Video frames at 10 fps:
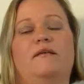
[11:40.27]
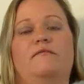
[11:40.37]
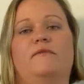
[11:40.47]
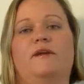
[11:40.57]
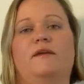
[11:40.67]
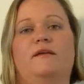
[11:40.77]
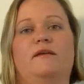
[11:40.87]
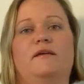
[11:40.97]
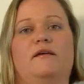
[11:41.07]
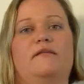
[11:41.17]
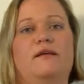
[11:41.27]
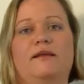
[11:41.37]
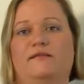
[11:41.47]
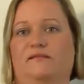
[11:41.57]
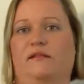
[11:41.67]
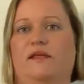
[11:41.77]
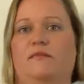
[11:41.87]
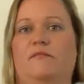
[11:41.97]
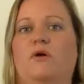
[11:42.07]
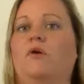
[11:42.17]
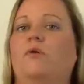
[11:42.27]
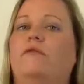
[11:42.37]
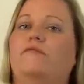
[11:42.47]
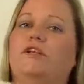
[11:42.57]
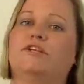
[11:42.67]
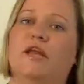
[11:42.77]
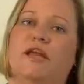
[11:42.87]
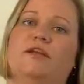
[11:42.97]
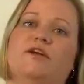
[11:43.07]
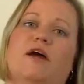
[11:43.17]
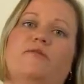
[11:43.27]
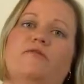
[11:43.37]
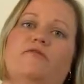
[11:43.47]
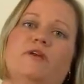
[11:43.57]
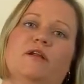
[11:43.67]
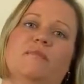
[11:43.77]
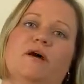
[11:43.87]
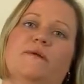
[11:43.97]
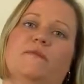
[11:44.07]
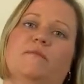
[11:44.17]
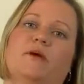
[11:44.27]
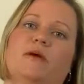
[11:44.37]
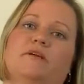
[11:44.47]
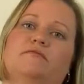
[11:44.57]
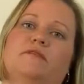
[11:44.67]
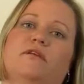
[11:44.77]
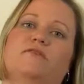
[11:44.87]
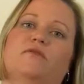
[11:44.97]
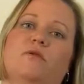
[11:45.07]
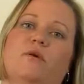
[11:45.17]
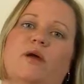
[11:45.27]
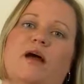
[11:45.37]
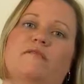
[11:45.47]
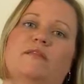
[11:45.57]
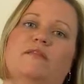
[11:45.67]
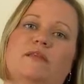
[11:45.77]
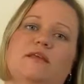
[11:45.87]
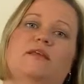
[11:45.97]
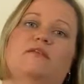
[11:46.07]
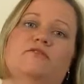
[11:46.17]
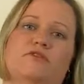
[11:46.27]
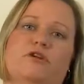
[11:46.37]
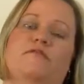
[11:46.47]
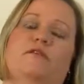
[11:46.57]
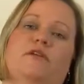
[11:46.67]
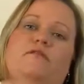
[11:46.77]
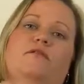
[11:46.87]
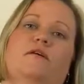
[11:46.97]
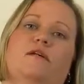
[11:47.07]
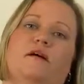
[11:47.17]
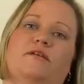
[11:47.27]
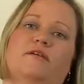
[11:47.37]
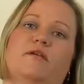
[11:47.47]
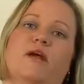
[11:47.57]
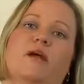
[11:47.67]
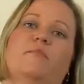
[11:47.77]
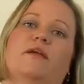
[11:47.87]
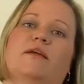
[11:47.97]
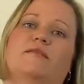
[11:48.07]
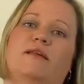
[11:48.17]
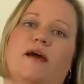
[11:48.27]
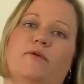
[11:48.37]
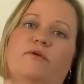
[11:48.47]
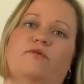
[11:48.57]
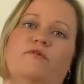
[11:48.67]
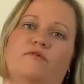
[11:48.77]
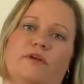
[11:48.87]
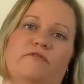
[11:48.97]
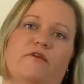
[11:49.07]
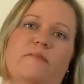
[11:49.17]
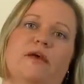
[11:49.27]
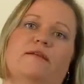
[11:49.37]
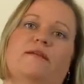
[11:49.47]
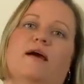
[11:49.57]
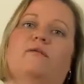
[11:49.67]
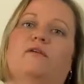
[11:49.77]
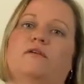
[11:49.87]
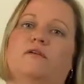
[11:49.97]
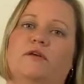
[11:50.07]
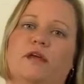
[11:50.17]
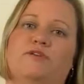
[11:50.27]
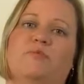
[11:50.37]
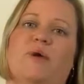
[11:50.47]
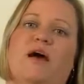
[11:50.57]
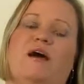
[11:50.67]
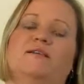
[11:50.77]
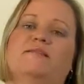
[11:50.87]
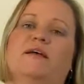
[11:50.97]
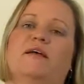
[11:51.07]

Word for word: we release and let them go and we change how you feel about them so that you no longer have the need to shove it into the closet because now you're free from it. Now you can look at your past